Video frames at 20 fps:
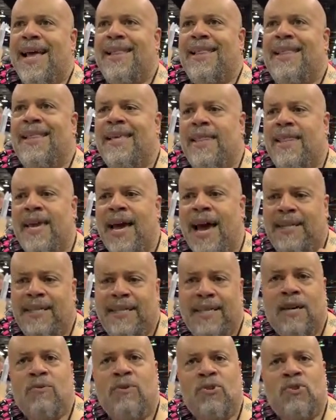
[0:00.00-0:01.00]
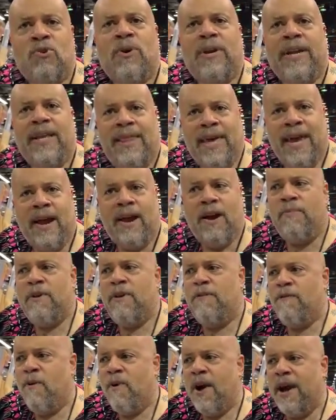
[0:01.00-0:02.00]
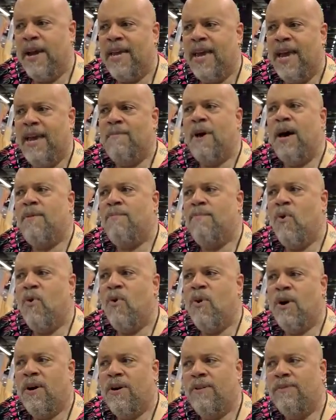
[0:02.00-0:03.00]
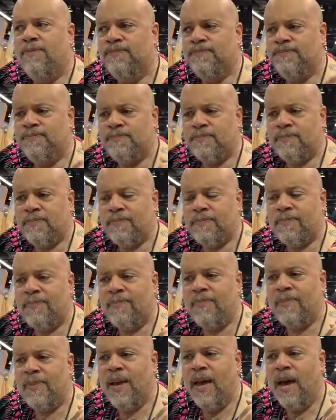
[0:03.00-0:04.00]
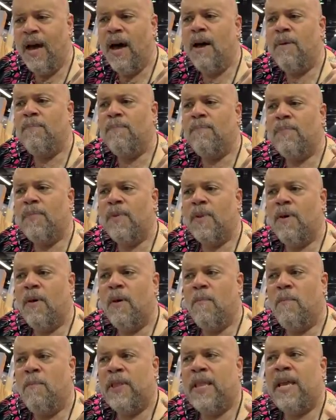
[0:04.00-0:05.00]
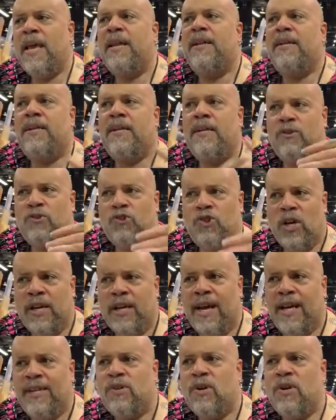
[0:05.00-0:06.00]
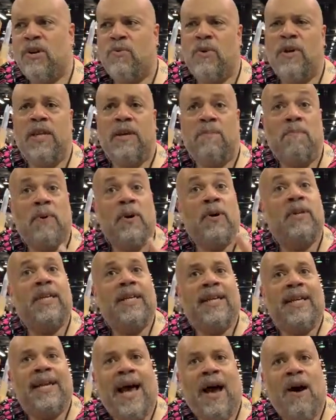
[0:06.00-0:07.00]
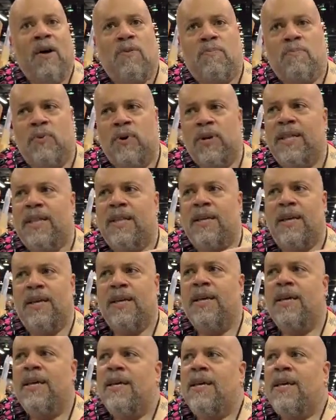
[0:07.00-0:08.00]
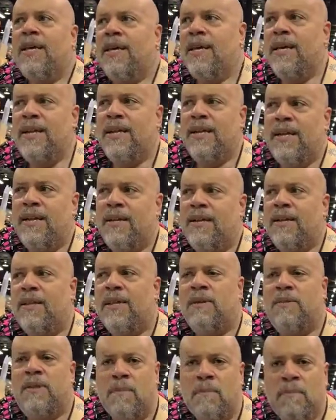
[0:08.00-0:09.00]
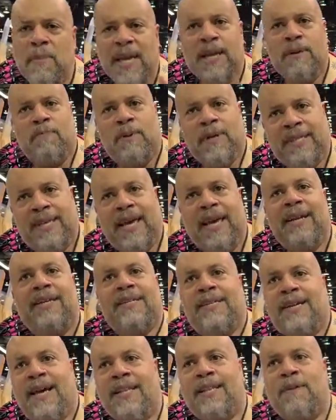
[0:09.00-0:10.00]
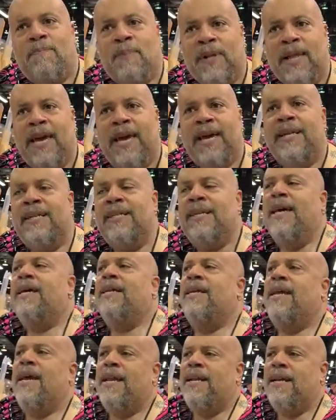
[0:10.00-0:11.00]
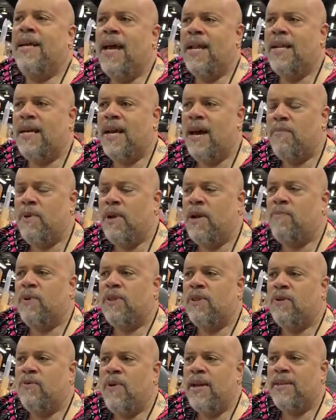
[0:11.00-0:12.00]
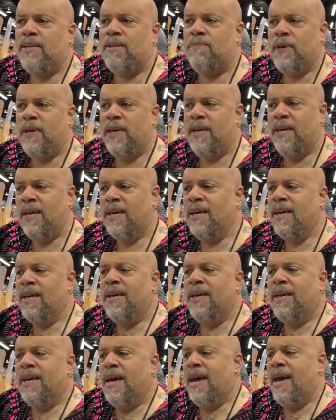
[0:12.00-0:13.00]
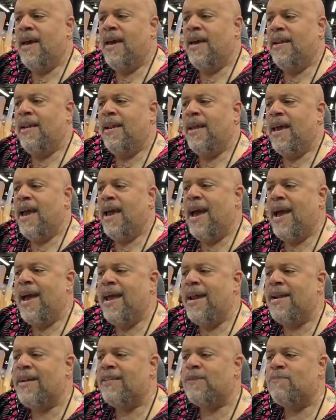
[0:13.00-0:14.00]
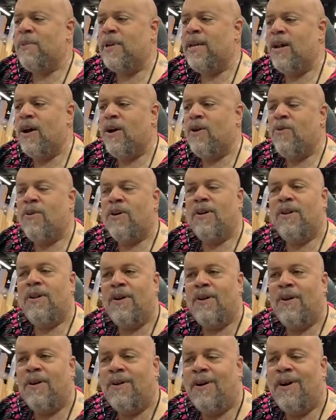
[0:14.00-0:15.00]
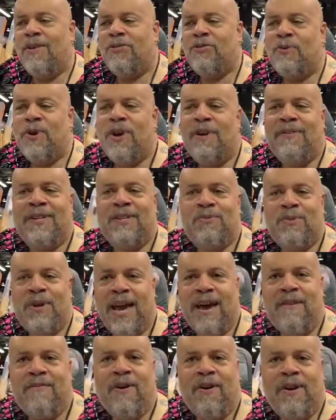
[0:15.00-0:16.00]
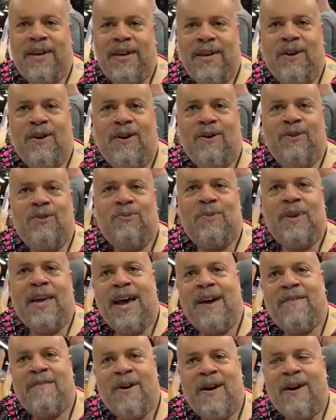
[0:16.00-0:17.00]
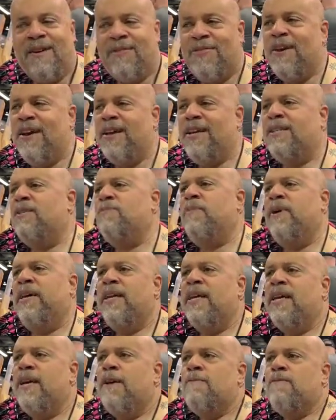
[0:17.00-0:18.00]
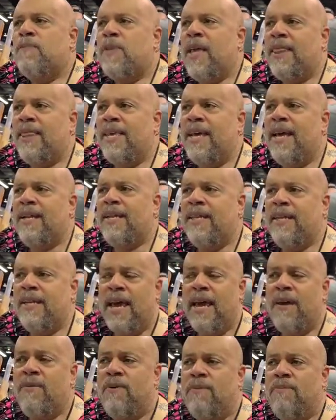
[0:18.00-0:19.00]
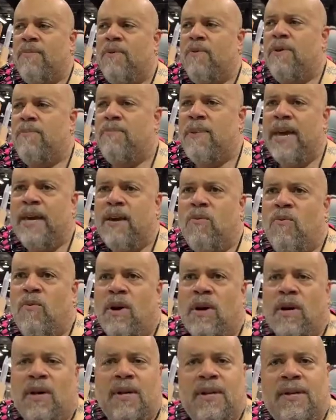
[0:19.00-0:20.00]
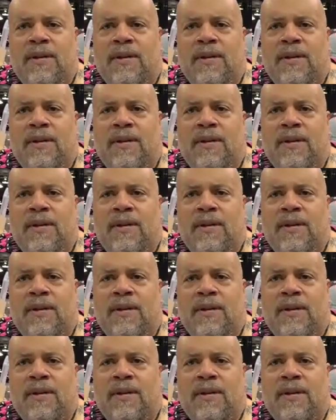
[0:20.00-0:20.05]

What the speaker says: the idea was already there before I came on board. But then Chuck and I started really building it out, putting the the meat and potatoes on the plate, and coming up with the recipe, and it's, all three of us, we have our egos, we have our things, but at the end of the day, we make it work.